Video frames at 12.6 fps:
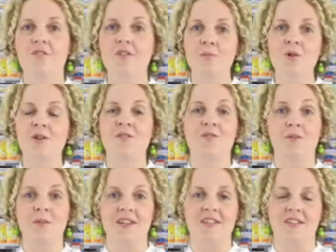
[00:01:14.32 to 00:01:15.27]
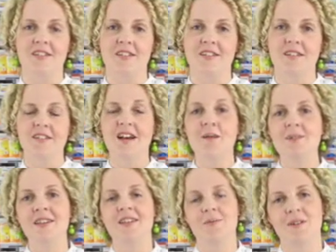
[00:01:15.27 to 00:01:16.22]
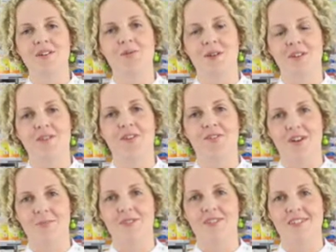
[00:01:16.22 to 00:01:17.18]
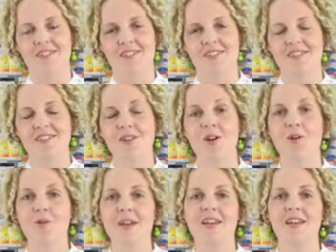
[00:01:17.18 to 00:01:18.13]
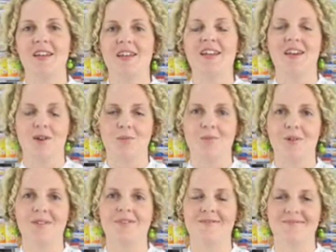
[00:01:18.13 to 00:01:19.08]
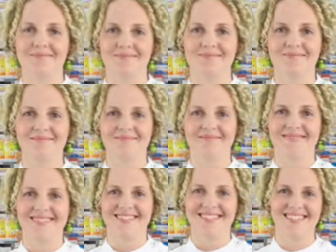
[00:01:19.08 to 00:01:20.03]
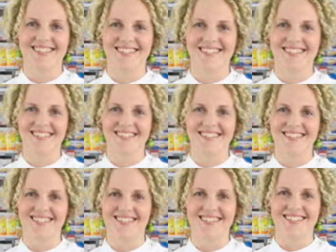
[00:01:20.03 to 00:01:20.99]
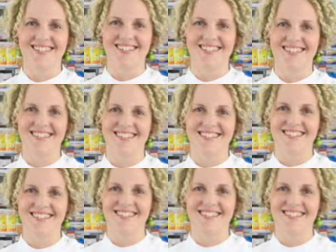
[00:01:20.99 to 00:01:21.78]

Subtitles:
For more information, come in and speak to one of our pharmacists. We're here to help. Happy savings every day.